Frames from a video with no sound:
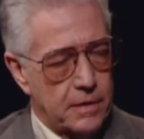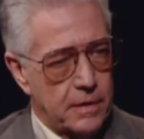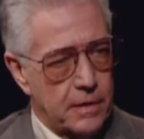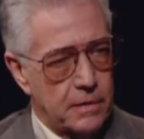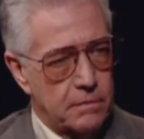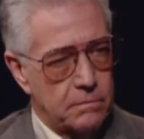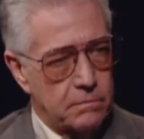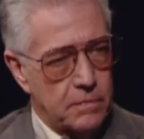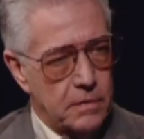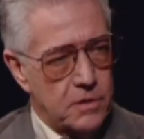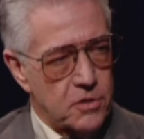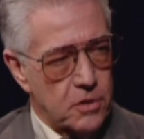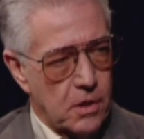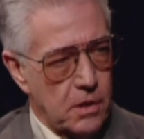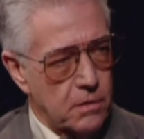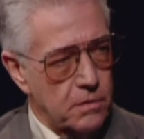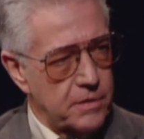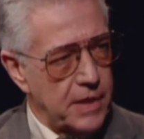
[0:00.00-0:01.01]
uh,
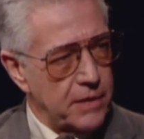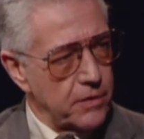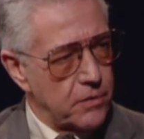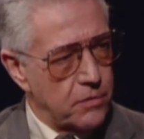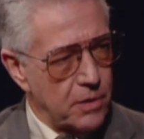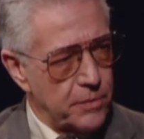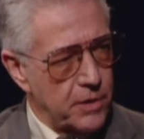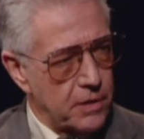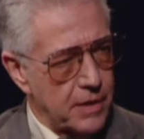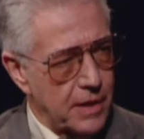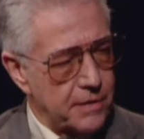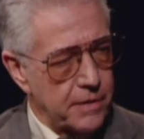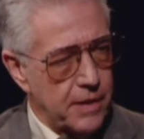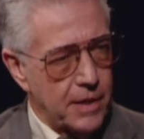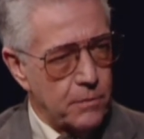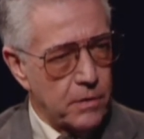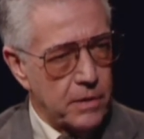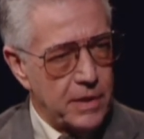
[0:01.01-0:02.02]
Chicago Daily Tribune, I
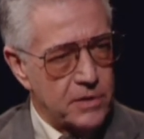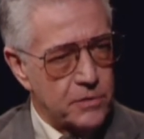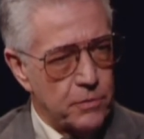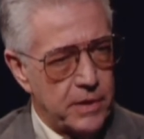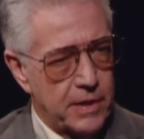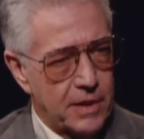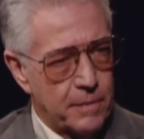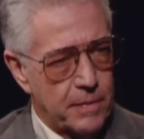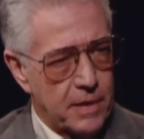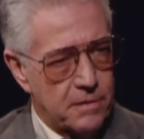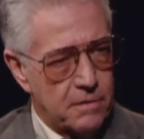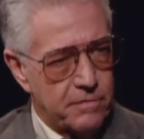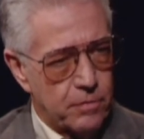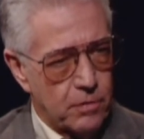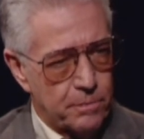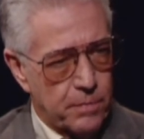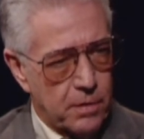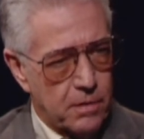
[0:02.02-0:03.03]
think, where he's reading about the
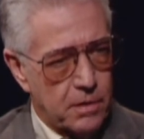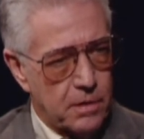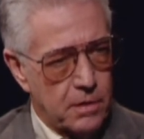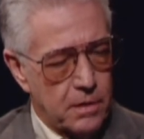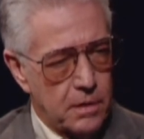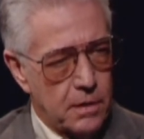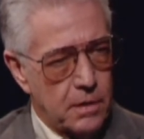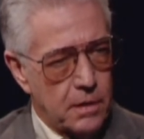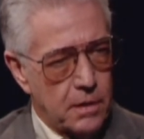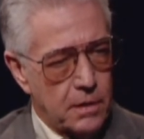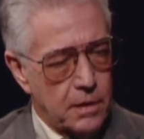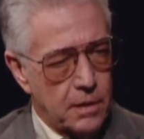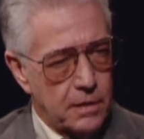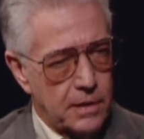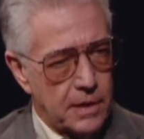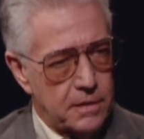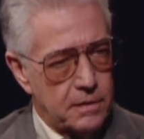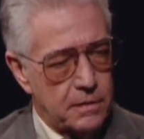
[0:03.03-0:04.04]
football. Mm-hmm. And,
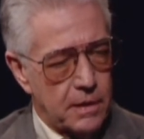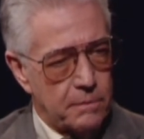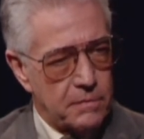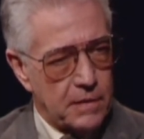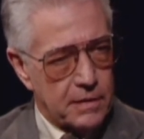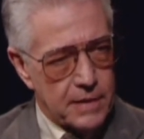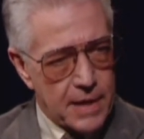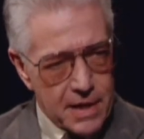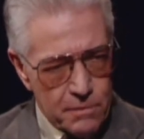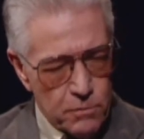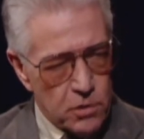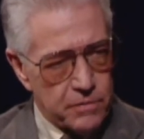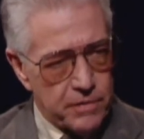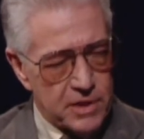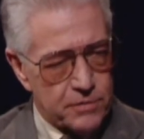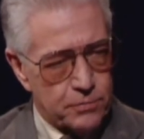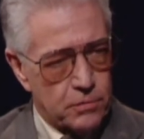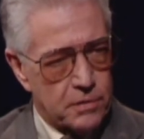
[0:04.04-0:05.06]
that, and a lot of
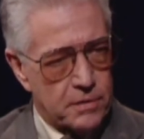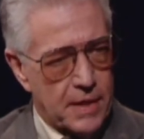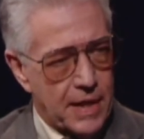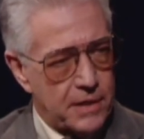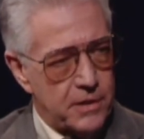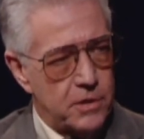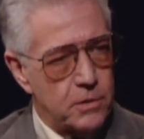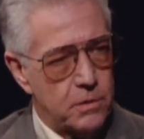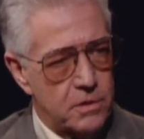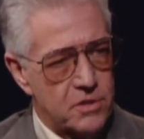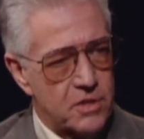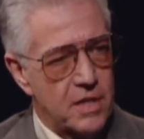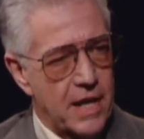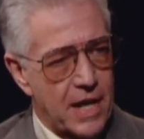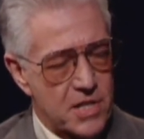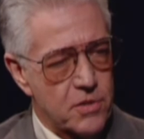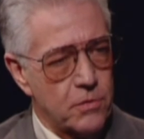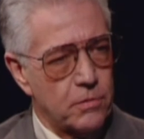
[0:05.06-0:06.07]
movies Baseball. will not use the
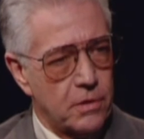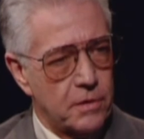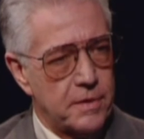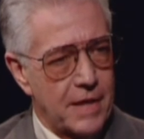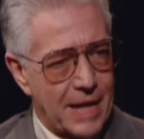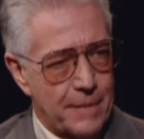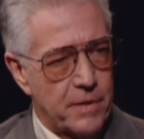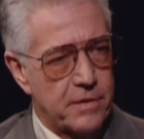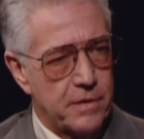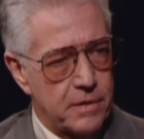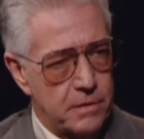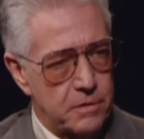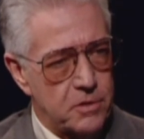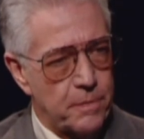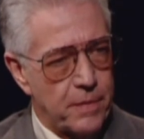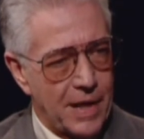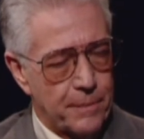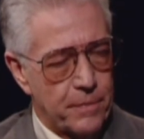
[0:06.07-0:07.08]
actual name of the
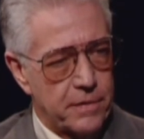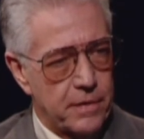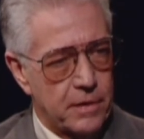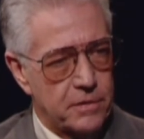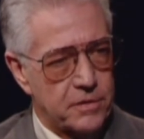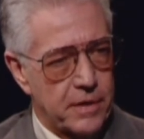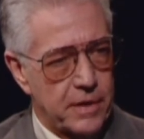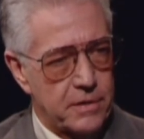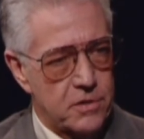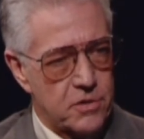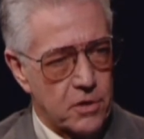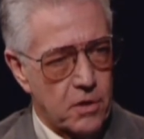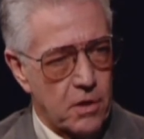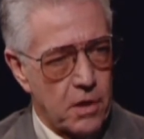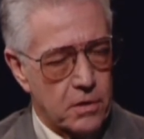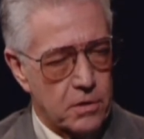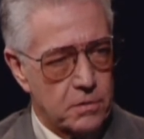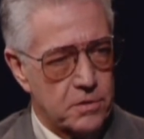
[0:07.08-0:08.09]
newspaper. They'll say the
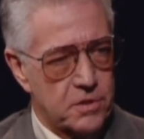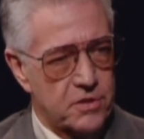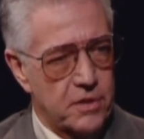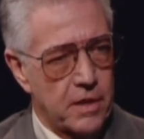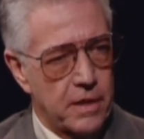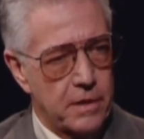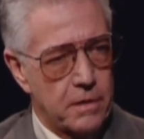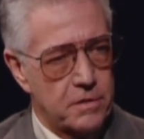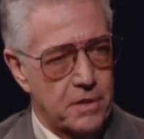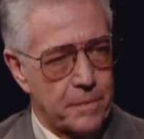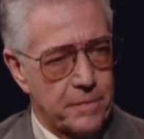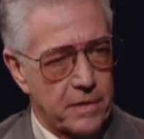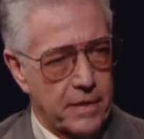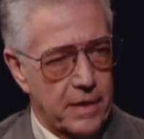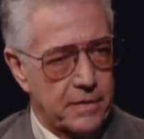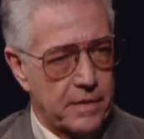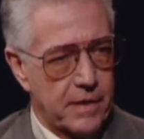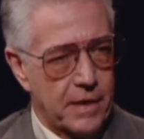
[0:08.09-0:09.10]
Chicago Sun or something
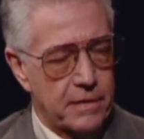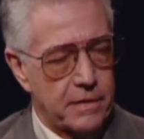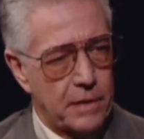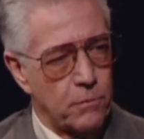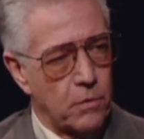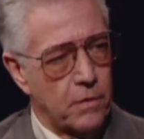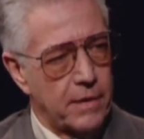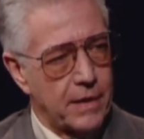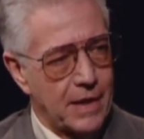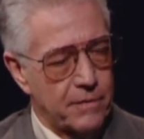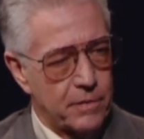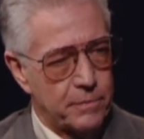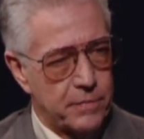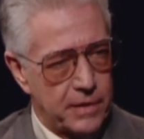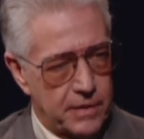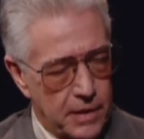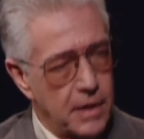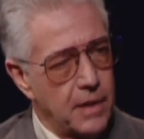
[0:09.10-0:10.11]
like that, and they won't have it.
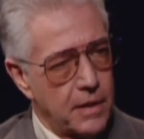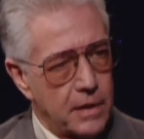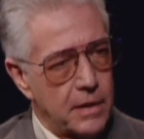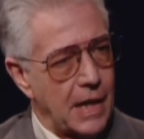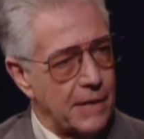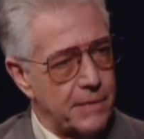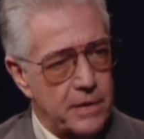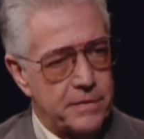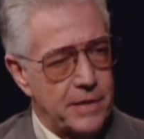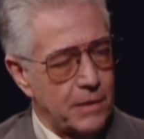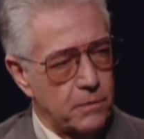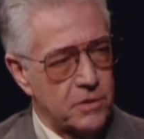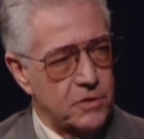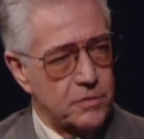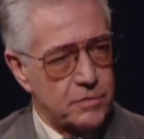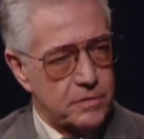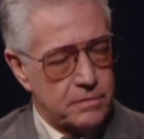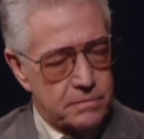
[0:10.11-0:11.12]
But everything
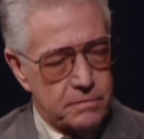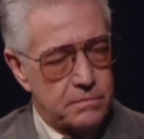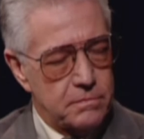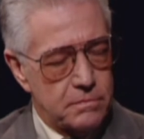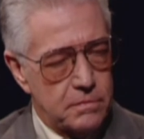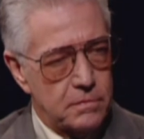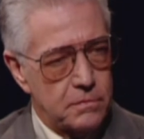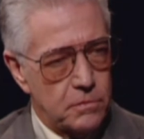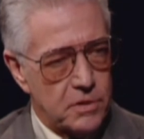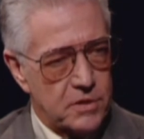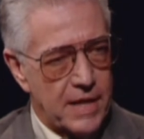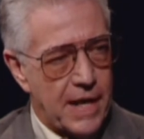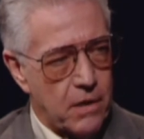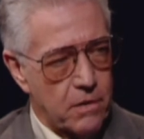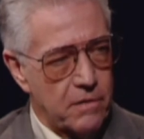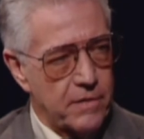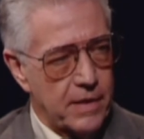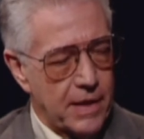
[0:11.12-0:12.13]
was was out
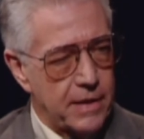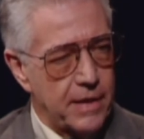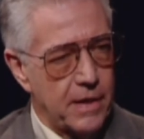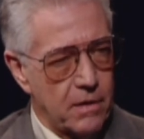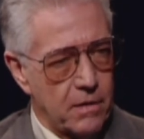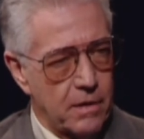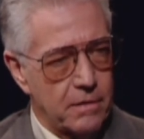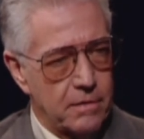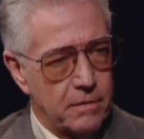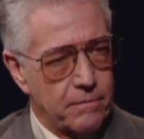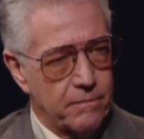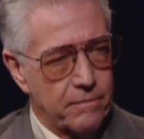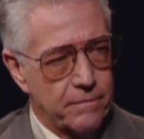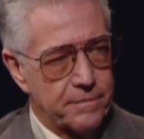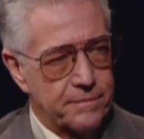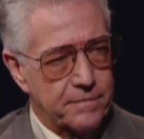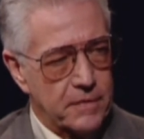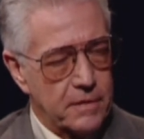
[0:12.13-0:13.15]
of that era.
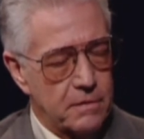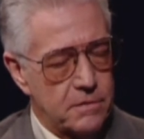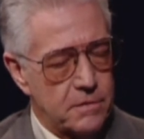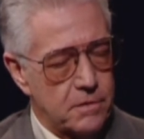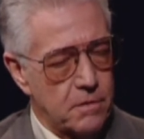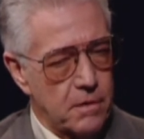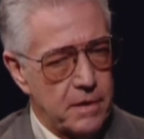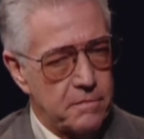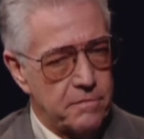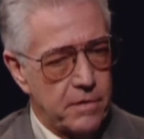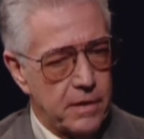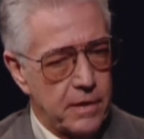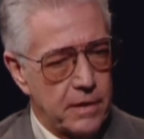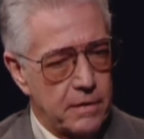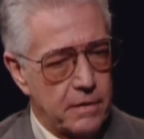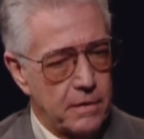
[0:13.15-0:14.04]
It was great right. fun.